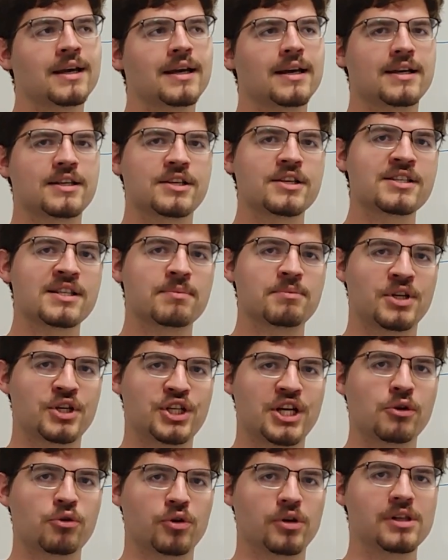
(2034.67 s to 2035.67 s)
A system in
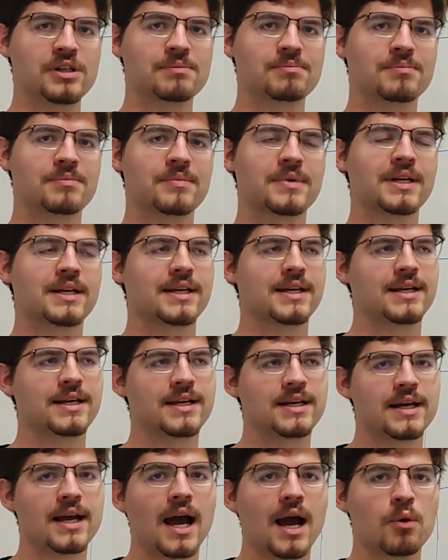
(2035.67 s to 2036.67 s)
general,
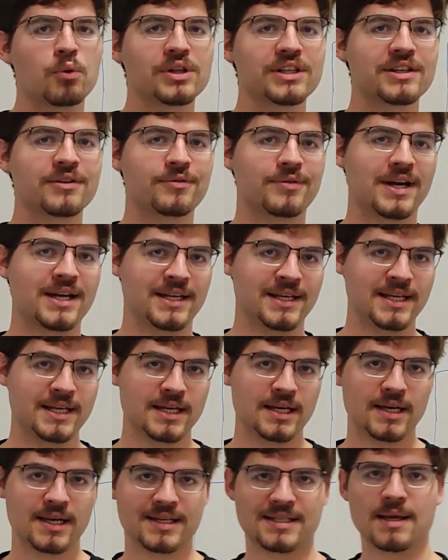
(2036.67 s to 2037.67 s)
I will define
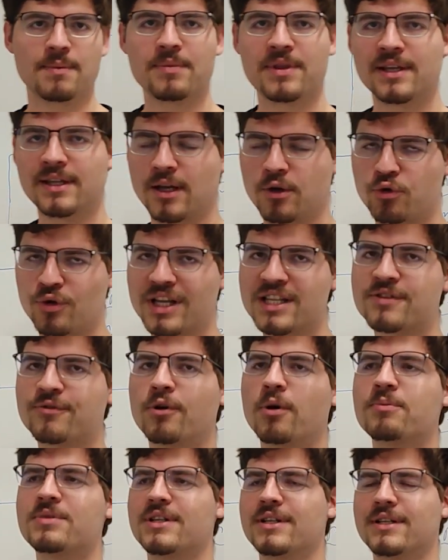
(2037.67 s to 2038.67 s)
here as something that
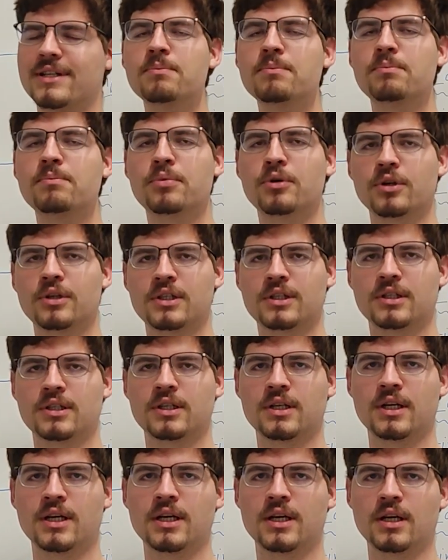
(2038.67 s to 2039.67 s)
transforms an input
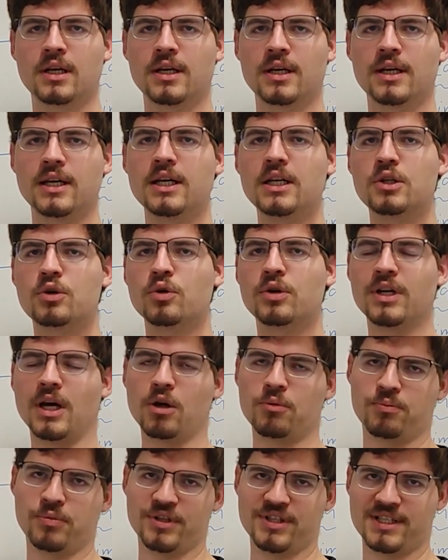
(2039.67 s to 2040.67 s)
into an
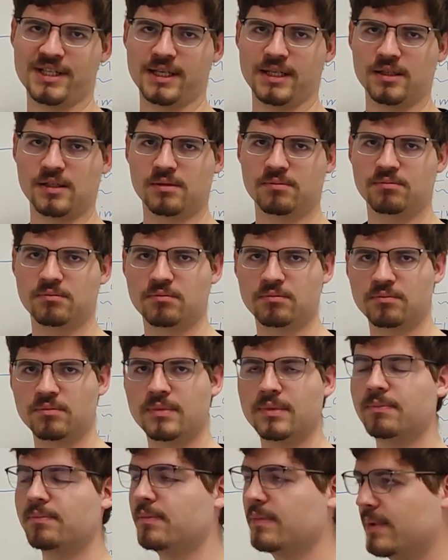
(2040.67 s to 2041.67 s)
output signal.
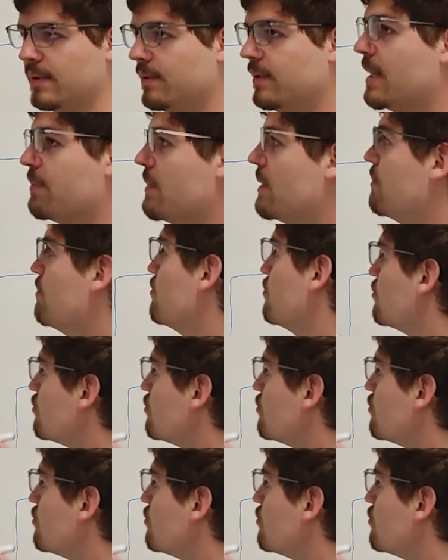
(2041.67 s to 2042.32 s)
Let me